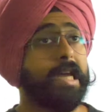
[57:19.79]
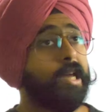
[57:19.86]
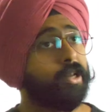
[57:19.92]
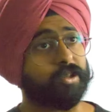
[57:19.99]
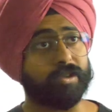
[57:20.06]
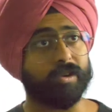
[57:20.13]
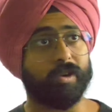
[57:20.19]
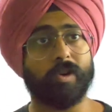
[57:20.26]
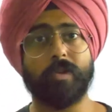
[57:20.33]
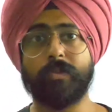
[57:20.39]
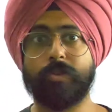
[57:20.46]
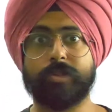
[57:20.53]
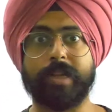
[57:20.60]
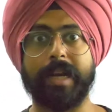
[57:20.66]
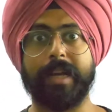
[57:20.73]
So all of
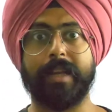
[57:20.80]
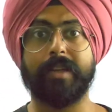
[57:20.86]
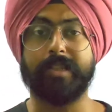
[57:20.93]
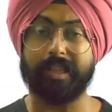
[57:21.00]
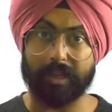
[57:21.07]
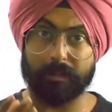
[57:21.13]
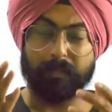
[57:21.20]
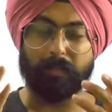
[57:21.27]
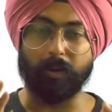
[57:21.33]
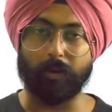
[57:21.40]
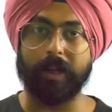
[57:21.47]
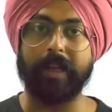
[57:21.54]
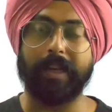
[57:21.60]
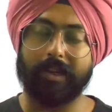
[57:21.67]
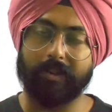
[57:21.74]
those ideas, keep
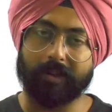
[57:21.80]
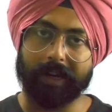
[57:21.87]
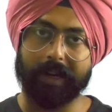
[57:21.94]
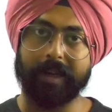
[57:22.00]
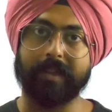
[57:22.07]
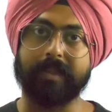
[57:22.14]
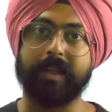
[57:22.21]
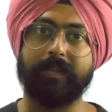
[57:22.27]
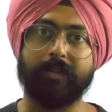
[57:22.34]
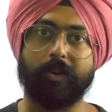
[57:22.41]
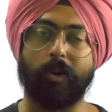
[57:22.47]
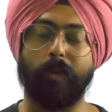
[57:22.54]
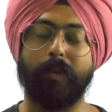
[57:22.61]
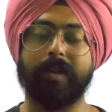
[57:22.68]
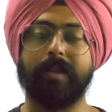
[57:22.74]
pouring in your ideas. Leave a
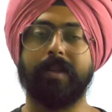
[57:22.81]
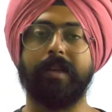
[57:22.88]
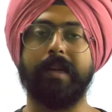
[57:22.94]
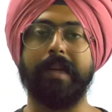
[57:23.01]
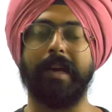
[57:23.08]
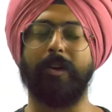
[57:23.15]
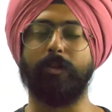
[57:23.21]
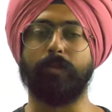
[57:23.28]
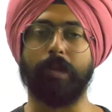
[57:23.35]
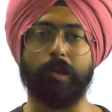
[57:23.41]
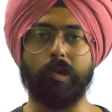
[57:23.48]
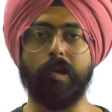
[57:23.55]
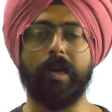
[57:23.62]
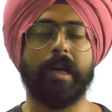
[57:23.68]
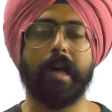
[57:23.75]
comment down
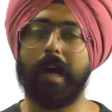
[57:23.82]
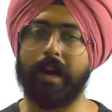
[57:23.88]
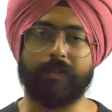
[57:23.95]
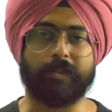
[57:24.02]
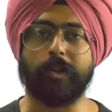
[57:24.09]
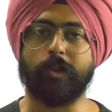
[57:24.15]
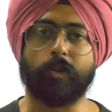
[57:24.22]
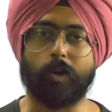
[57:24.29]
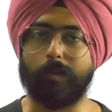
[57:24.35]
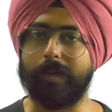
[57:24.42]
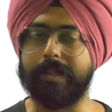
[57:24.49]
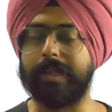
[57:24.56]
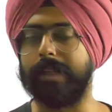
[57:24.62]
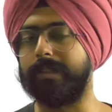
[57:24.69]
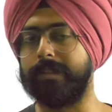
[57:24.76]
below after the
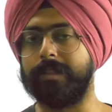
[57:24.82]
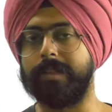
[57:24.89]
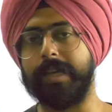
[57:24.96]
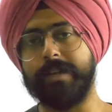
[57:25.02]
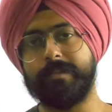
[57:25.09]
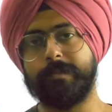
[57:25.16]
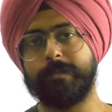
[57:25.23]
comment section is live.